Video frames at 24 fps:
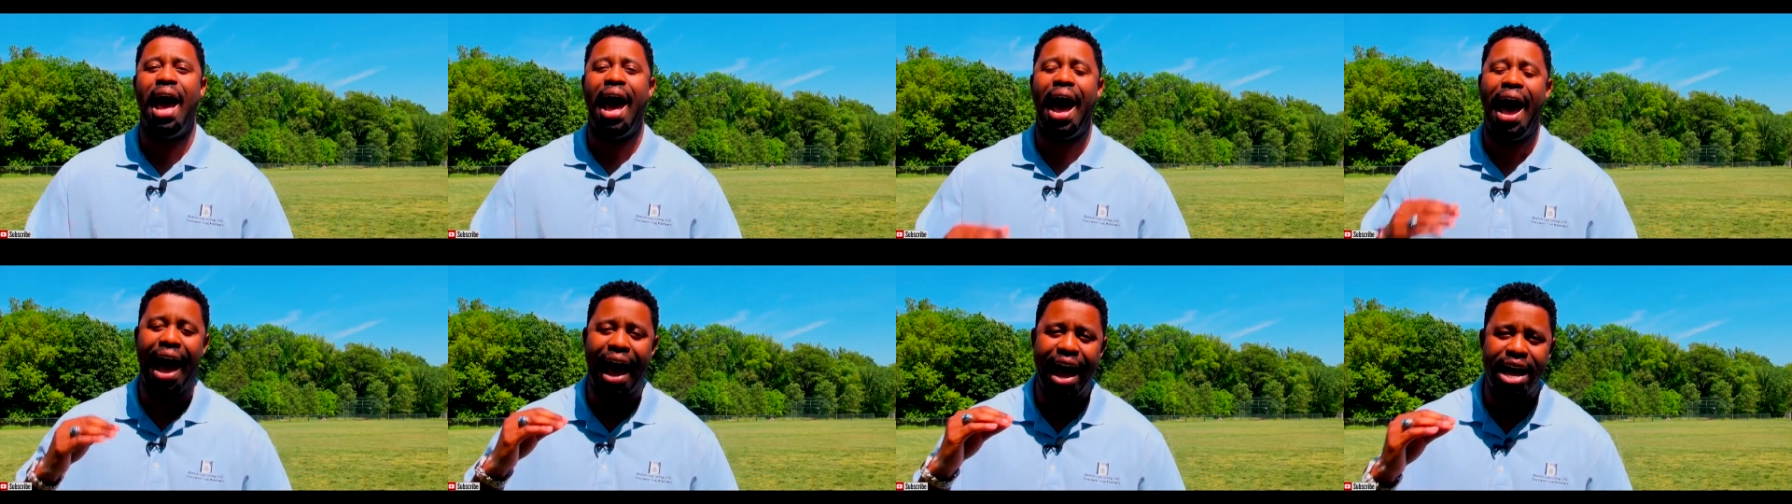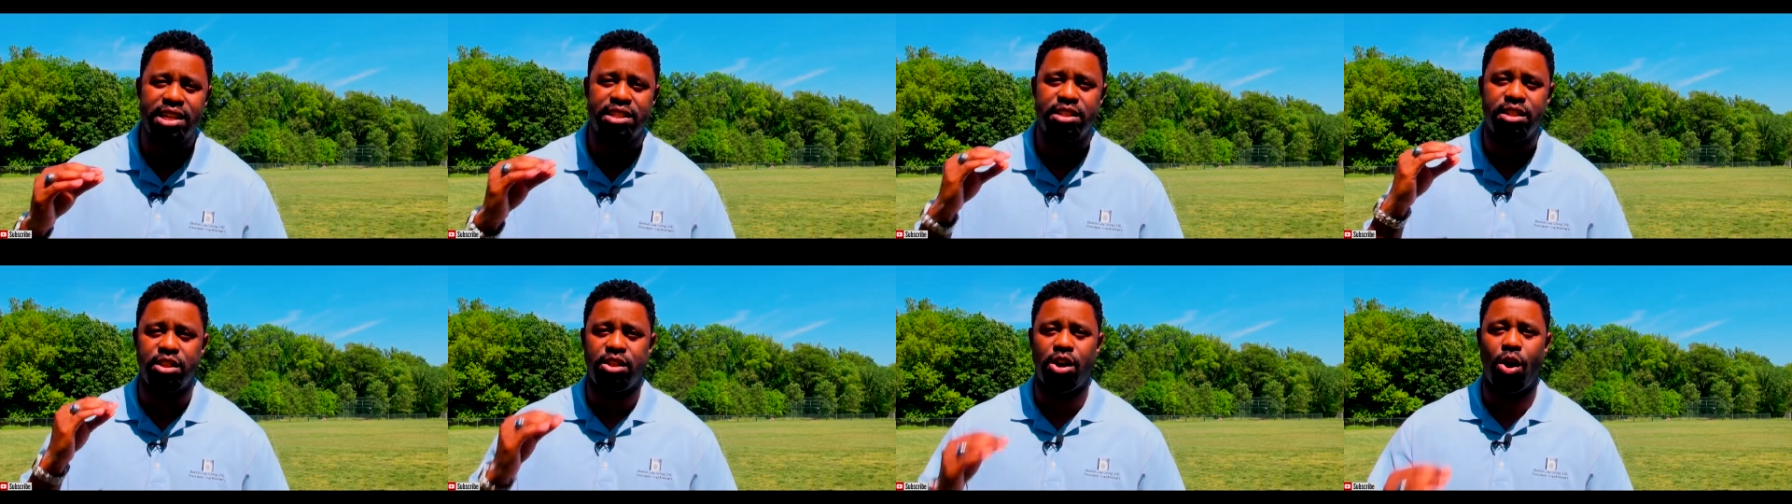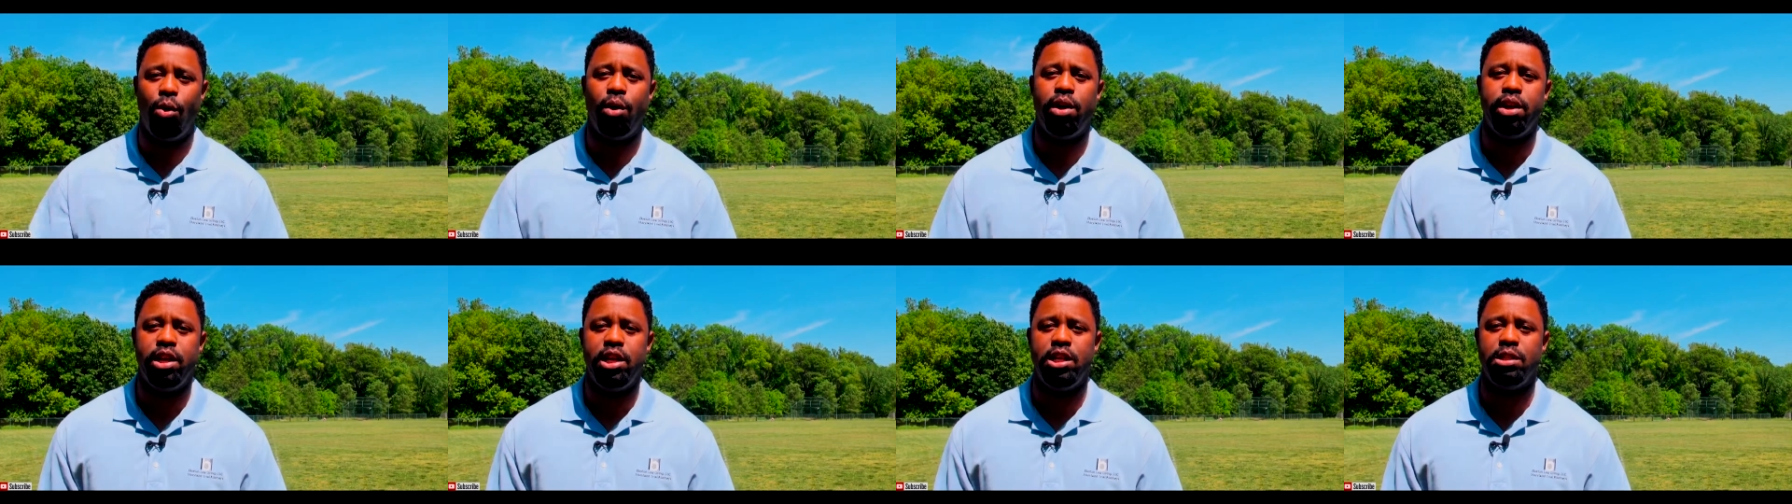has to
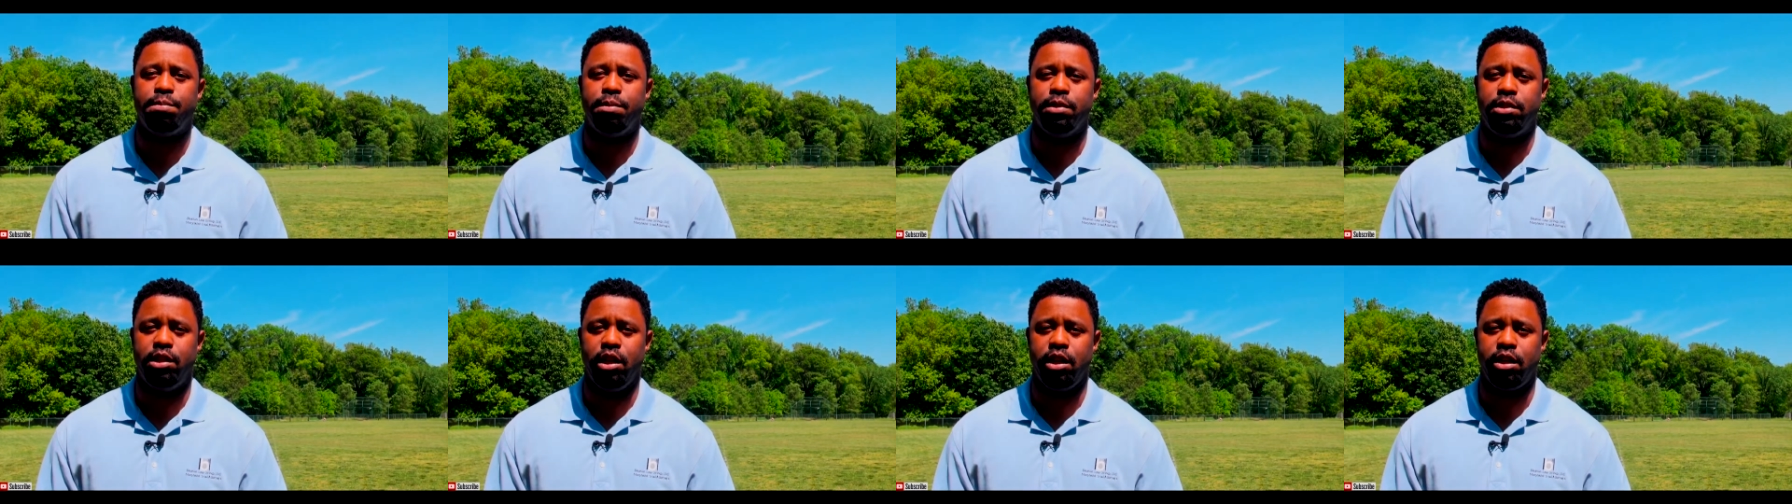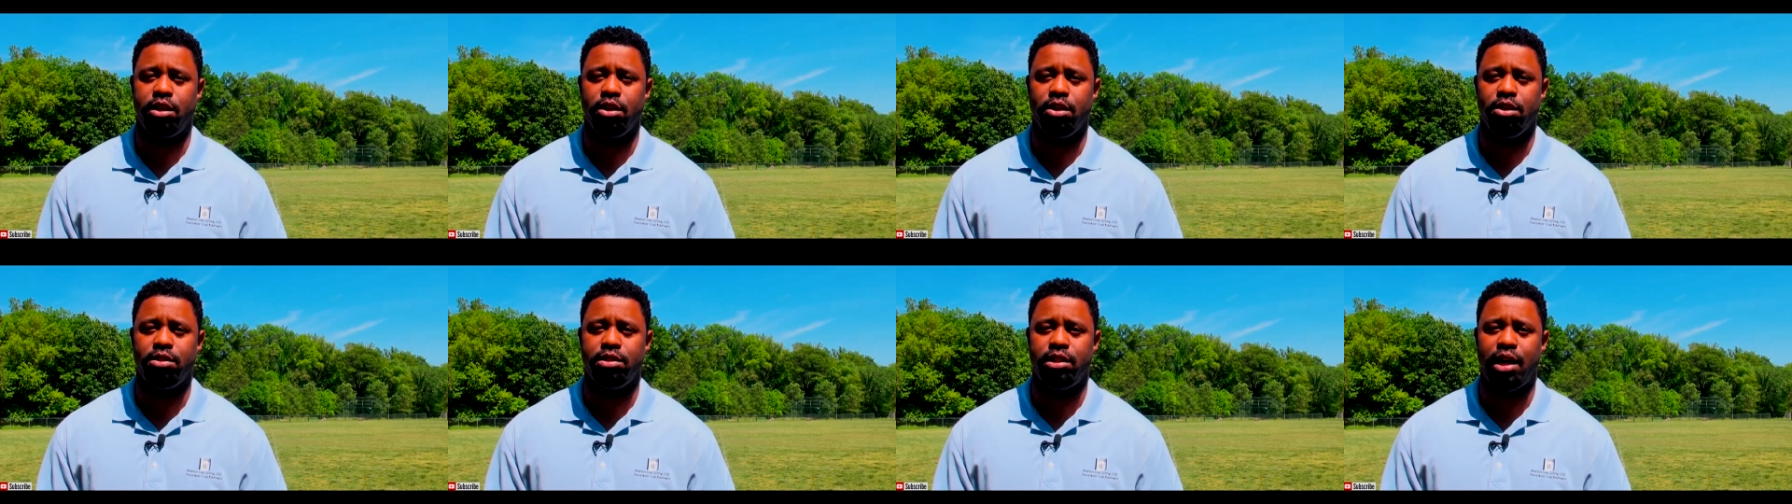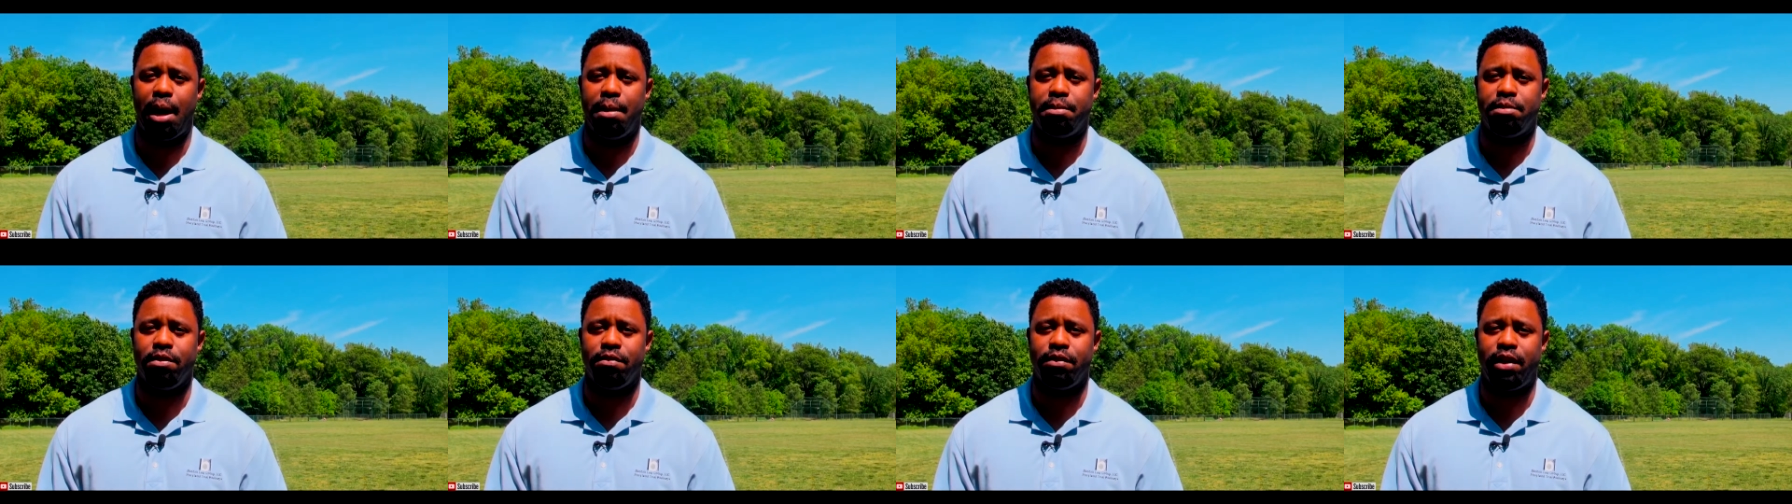go in these particular
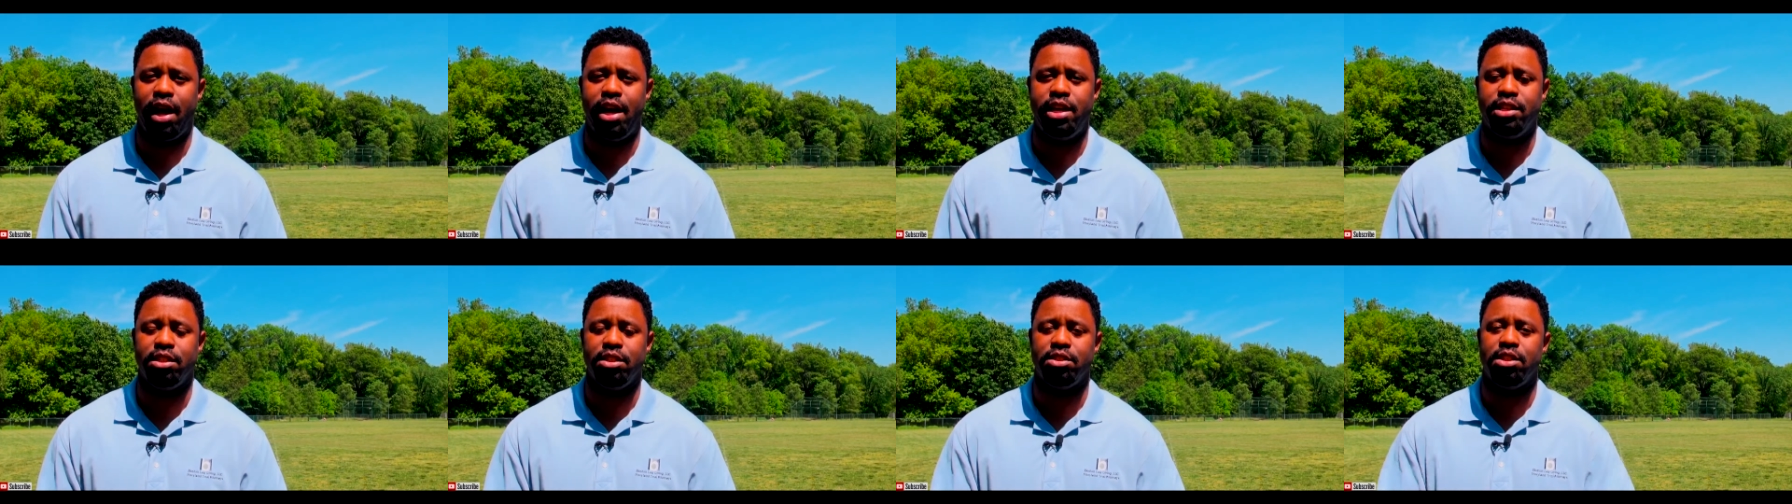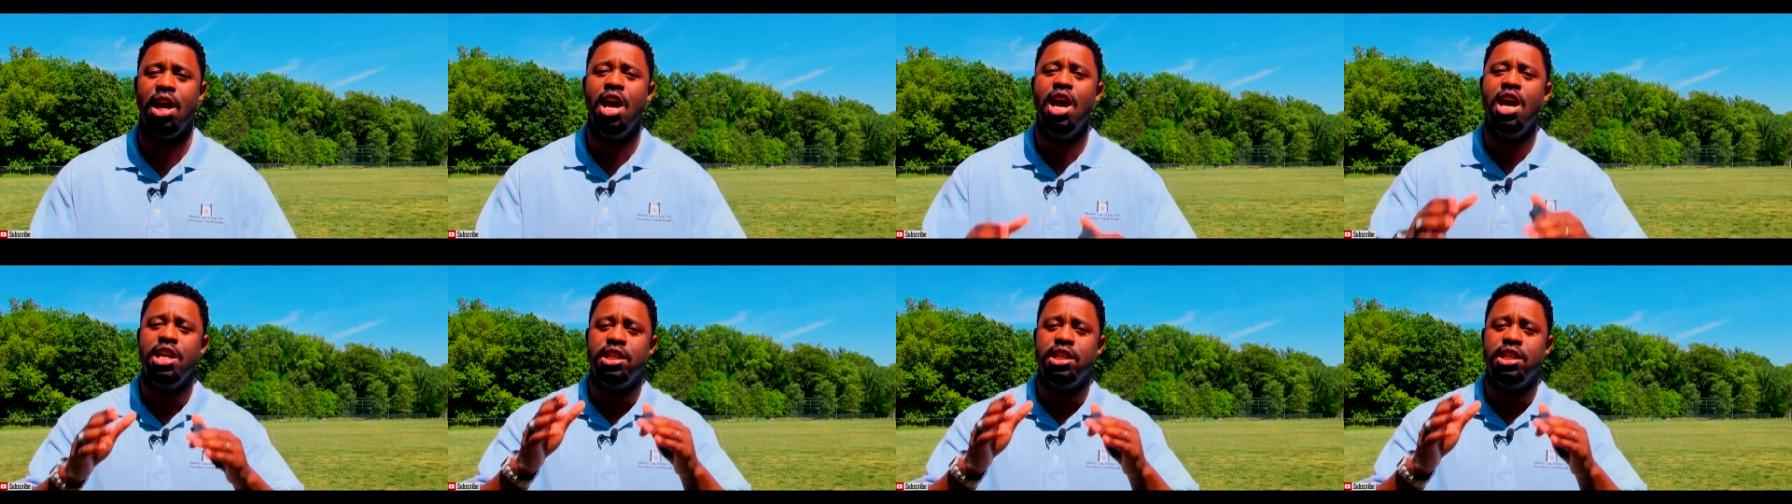types of cases